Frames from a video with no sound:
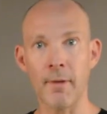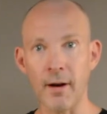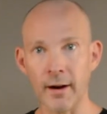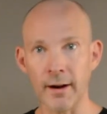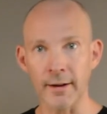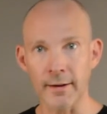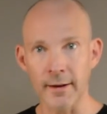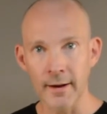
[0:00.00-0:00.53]

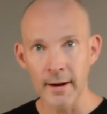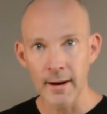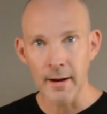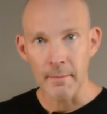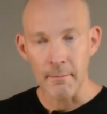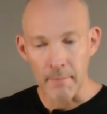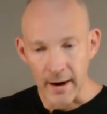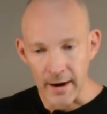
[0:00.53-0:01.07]
mind,
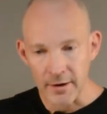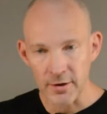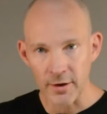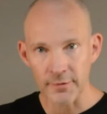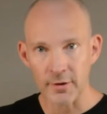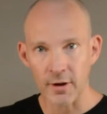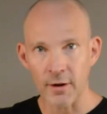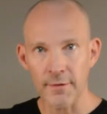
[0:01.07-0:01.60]
Mycroft
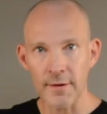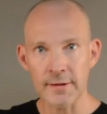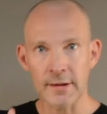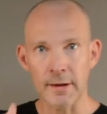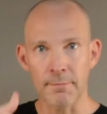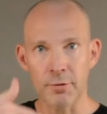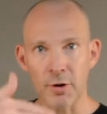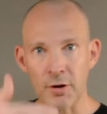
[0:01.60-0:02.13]
offers a
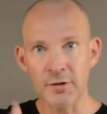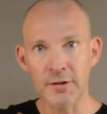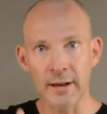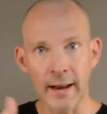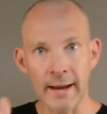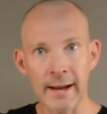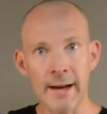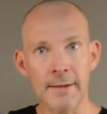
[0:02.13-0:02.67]
proxy
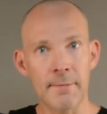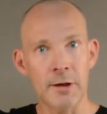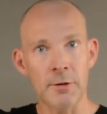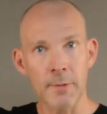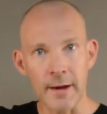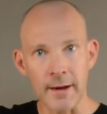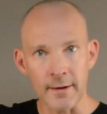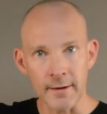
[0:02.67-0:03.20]
layer in
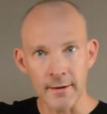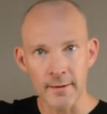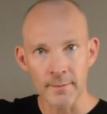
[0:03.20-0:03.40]
between.